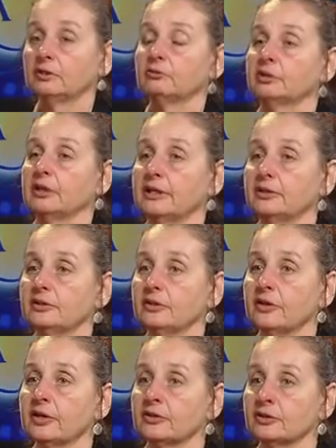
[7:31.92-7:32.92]
related
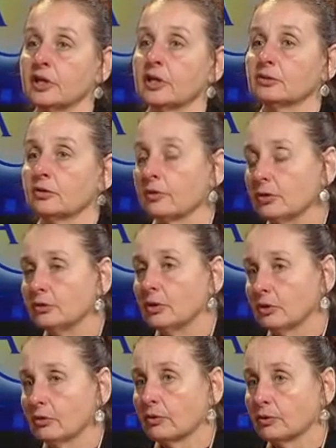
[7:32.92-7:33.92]
to this. So those
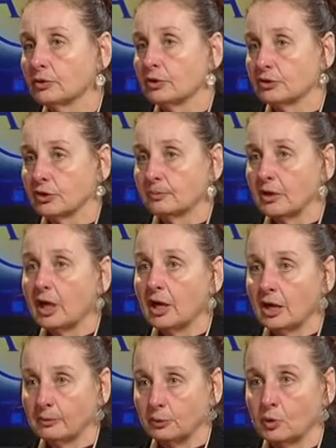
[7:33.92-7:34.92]
are some
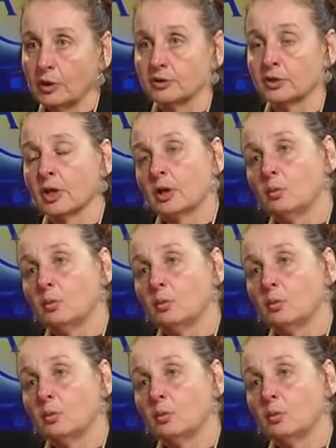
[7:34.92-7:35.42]
common ones.